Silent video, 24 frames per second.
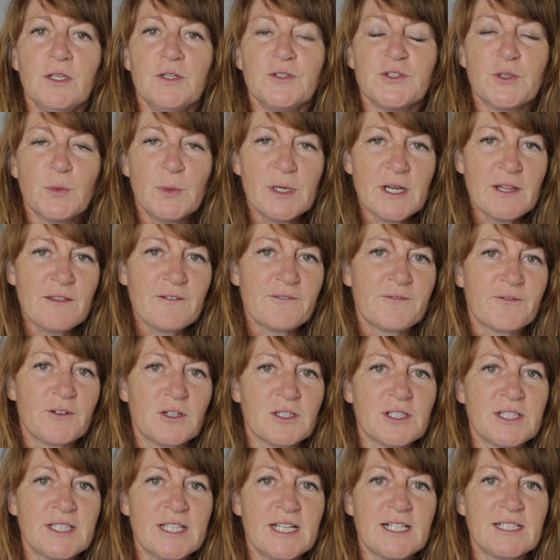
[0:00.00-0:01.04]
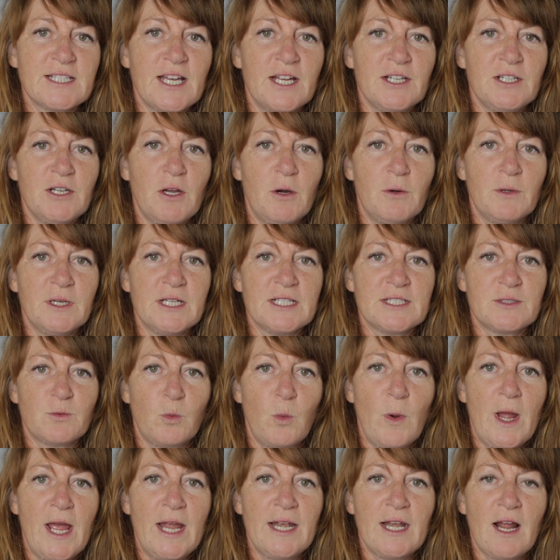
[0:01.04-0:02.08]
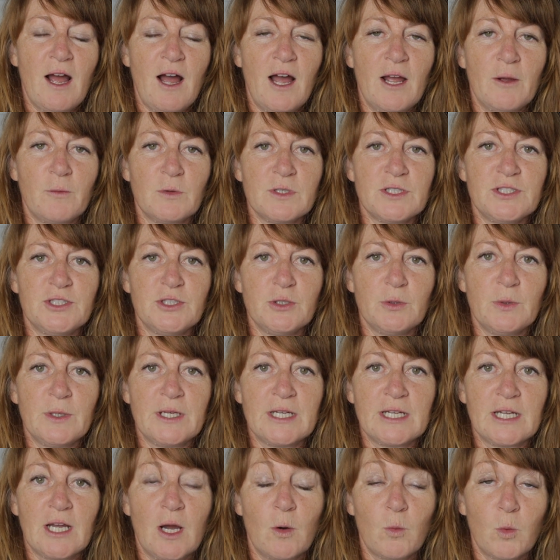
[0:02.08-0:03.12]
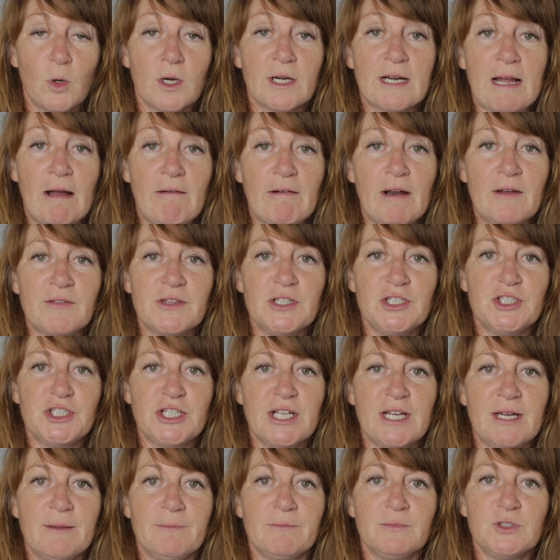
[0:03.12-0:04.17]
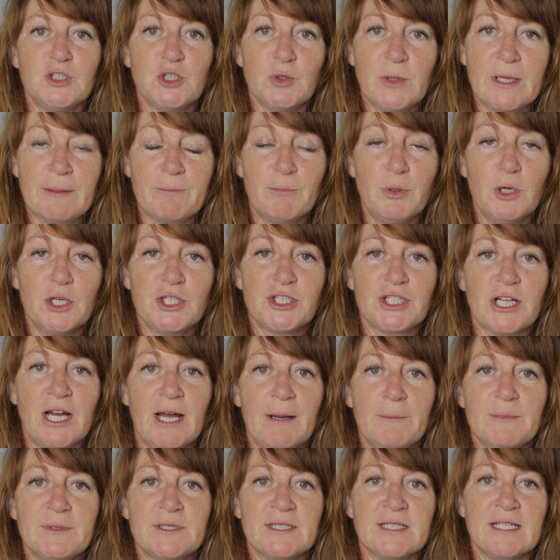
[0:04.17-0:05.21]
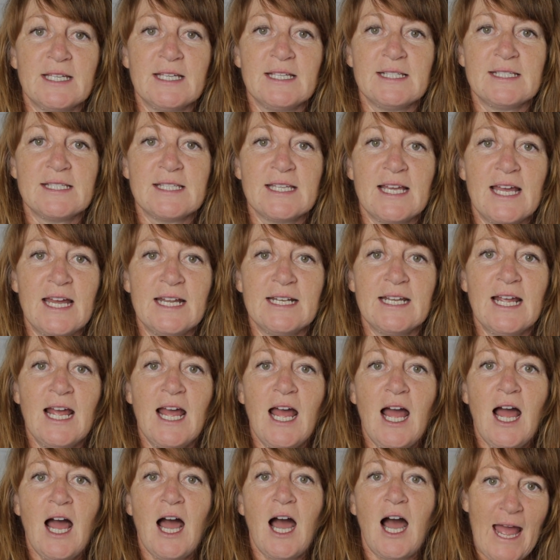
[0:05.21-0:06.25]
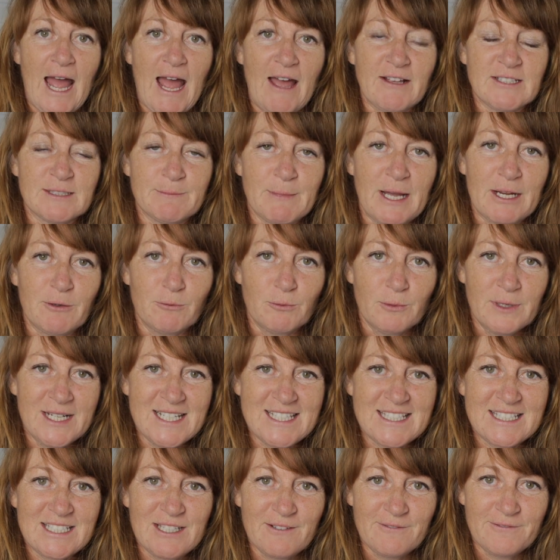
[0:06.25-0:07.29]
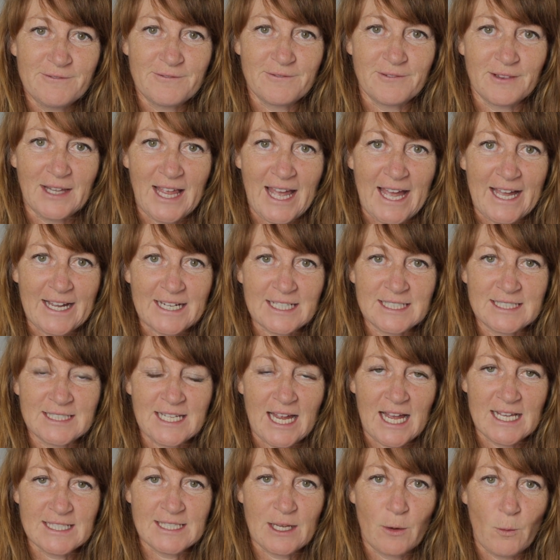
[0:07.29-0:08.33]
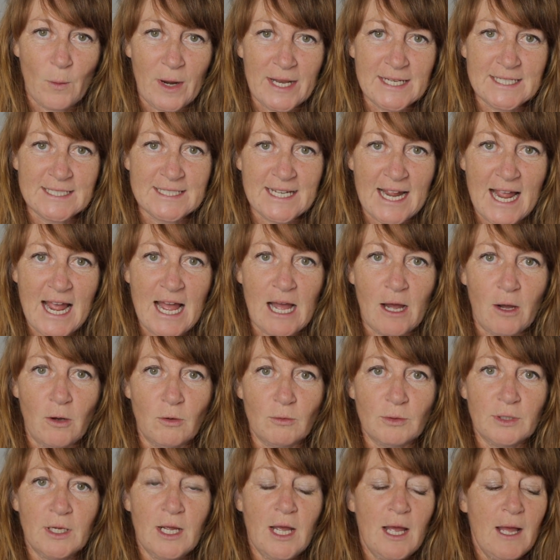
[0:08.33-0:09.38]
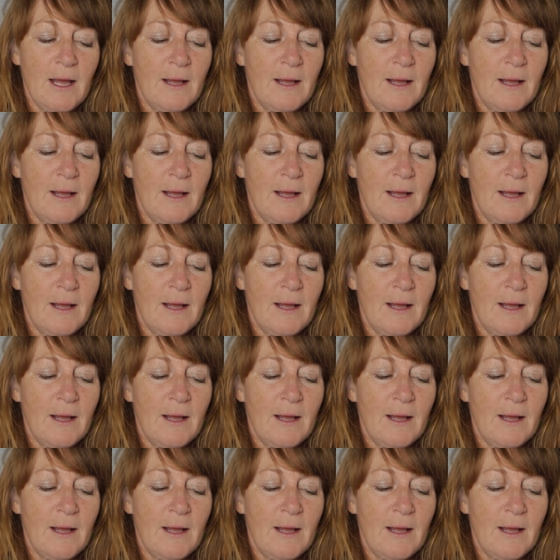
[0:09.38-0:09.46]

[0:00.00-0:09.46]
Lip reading: So one of the first things I noticed when I was doing a workout at the gym, doing push-ups, is that as my wrist flexed as I went down,